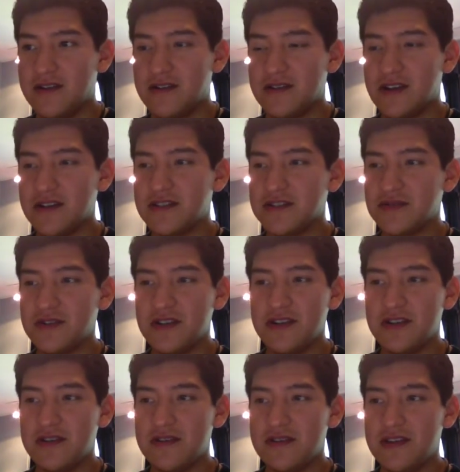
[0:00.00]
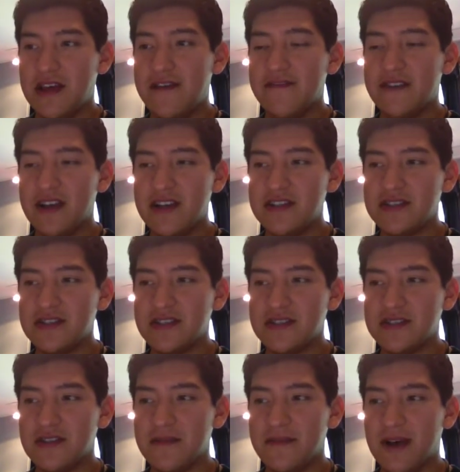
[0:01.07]
touchscreen navigation
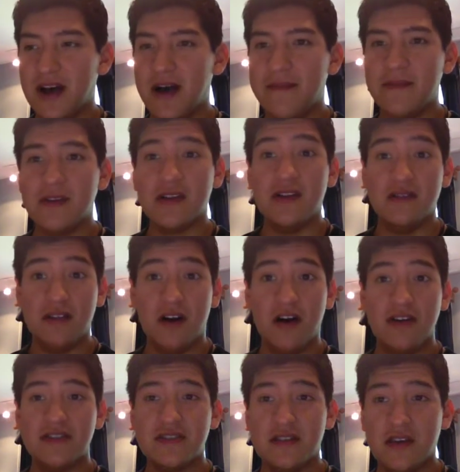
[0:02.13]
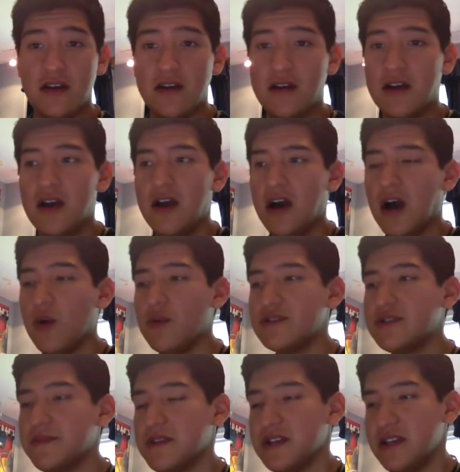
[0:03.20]
system, I'm going to get lost in there. I want
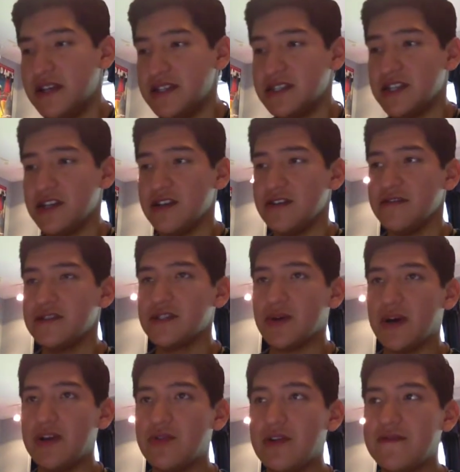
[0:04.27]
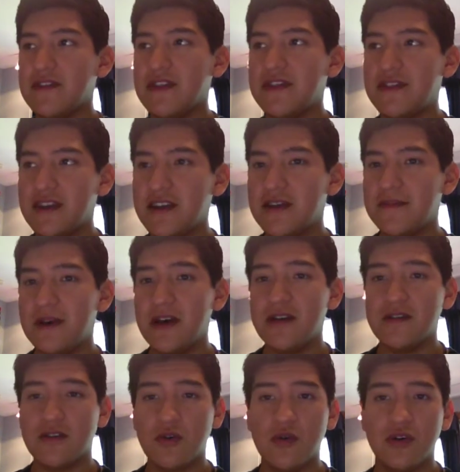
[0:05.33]
something easy to use so I don't have to think
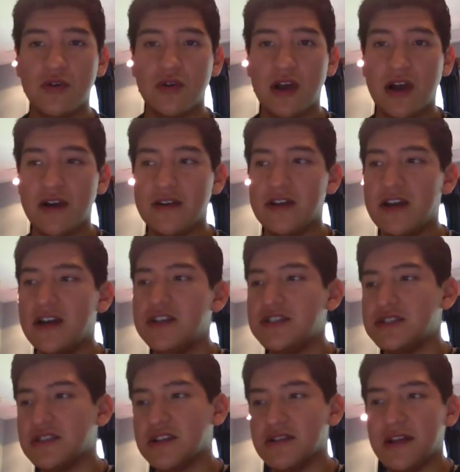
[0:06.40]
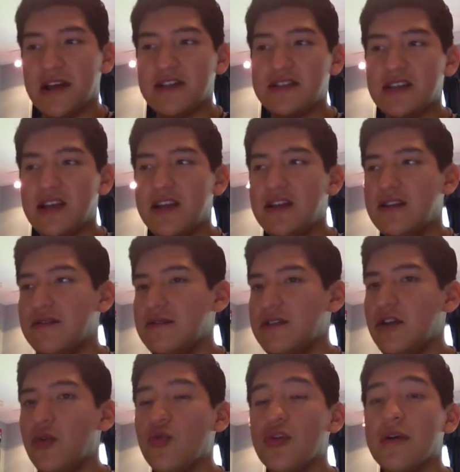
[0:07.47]
about going around, just glance at it and
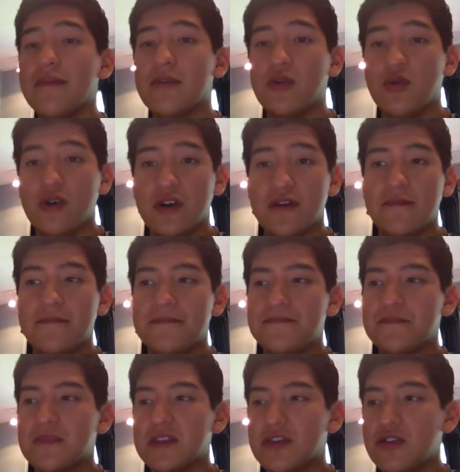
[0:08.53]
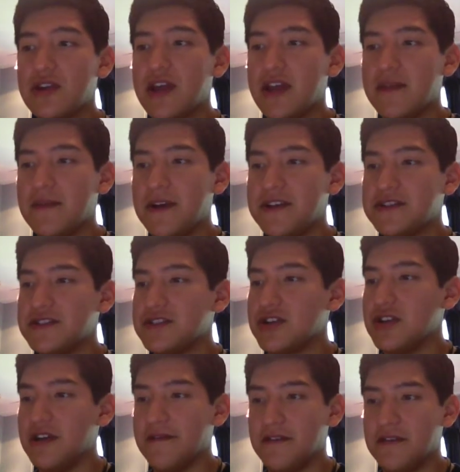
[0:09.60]
know where I'm going. Good animations,
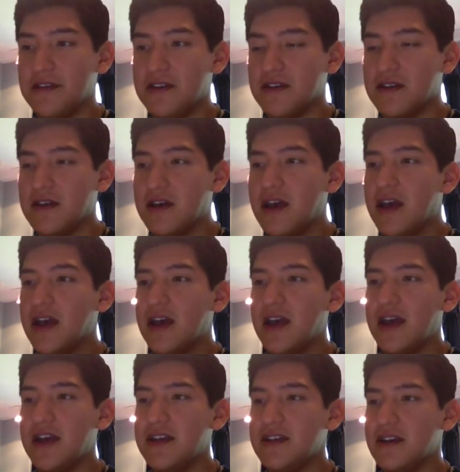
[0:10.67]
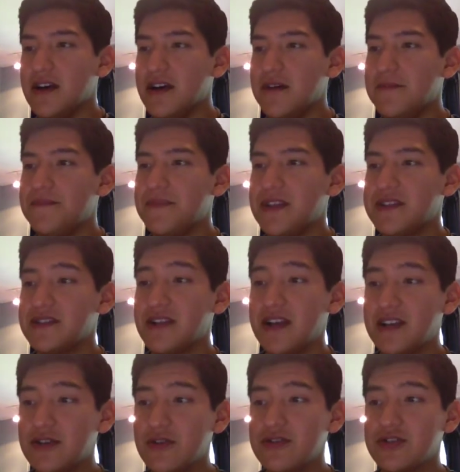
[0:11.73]
good everything. And this
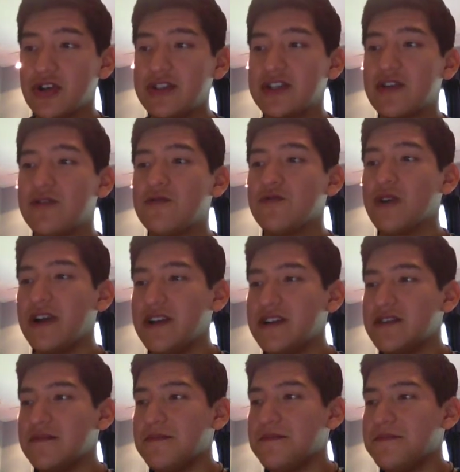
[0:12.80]
Land Cruiser has a great